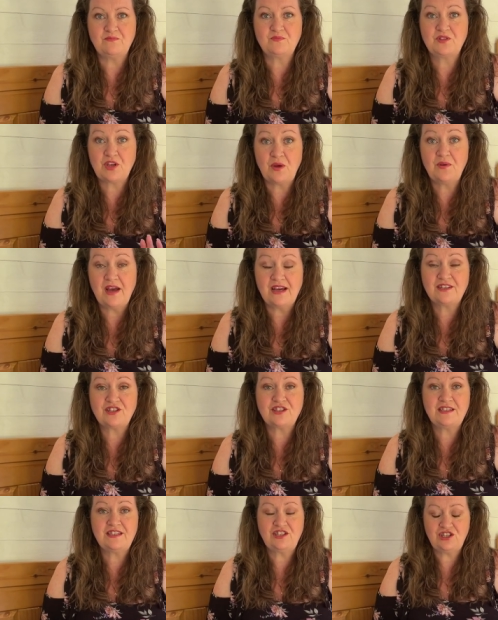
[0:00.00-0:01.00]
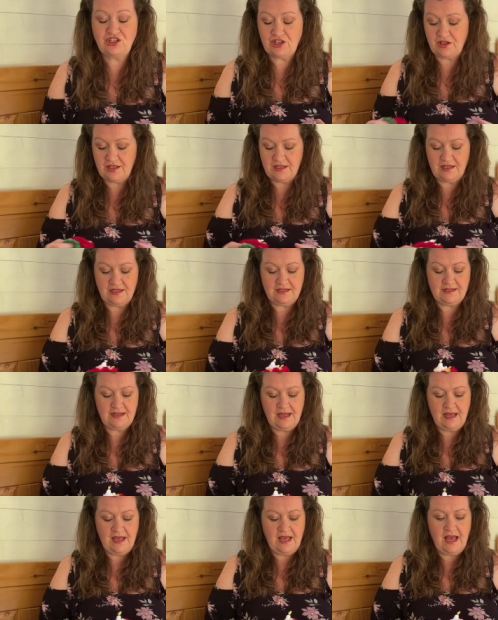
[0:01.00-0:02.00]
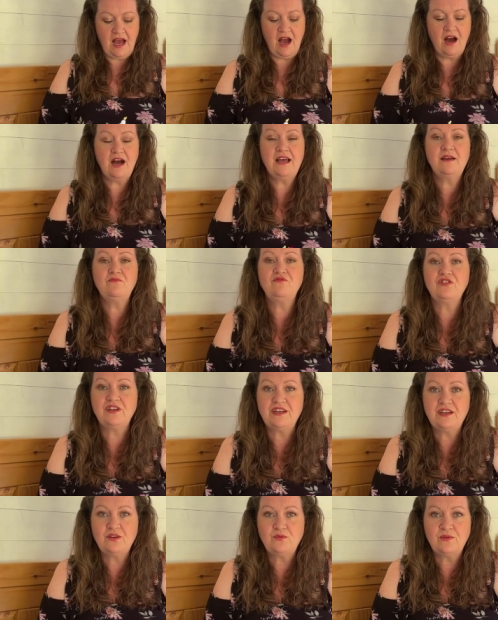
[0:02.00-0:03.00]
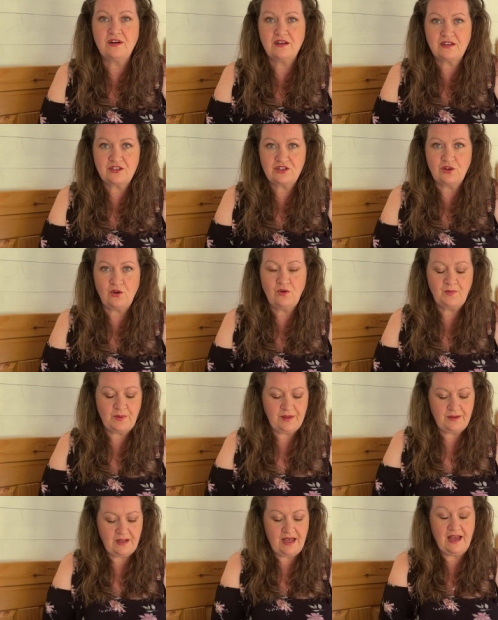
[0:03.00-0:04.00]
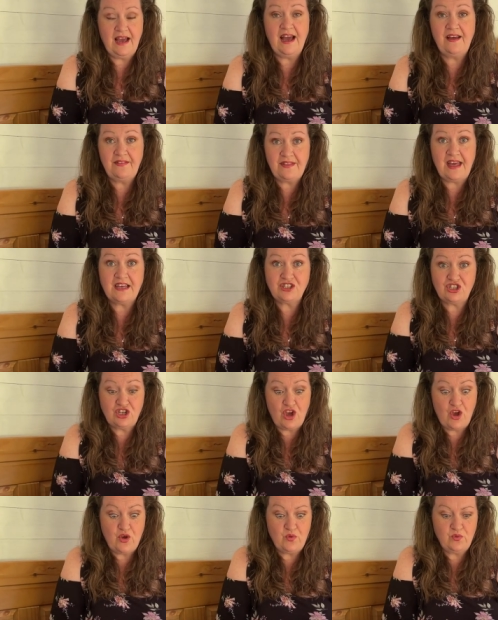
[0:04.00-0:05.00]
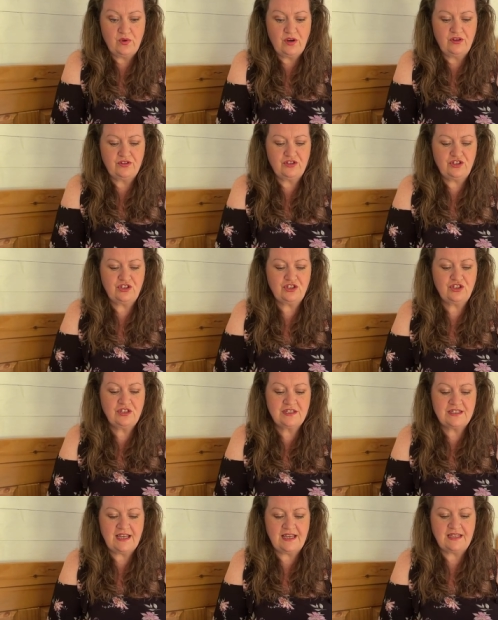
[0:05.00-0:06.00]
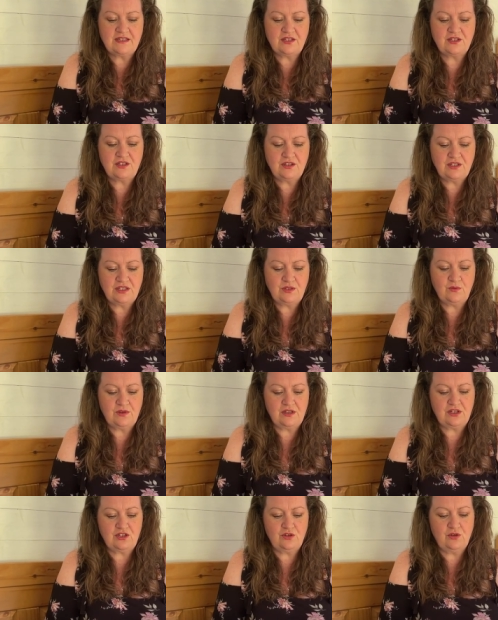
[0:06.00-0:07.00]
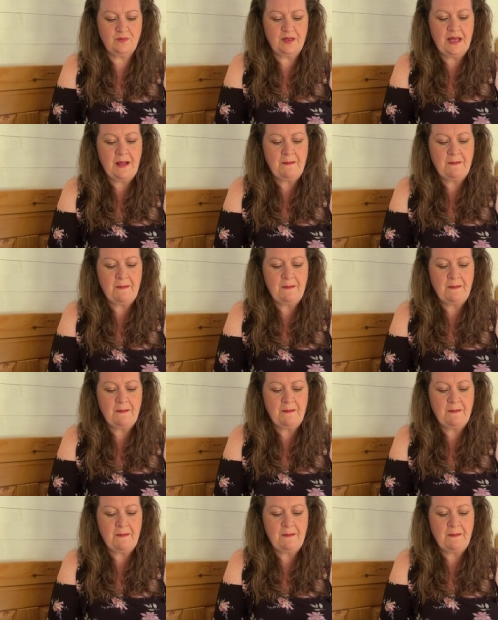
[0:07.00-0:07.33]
So I just need to show you this. I am running a workshop at that show on the Sunday. It's a Sunday workshop.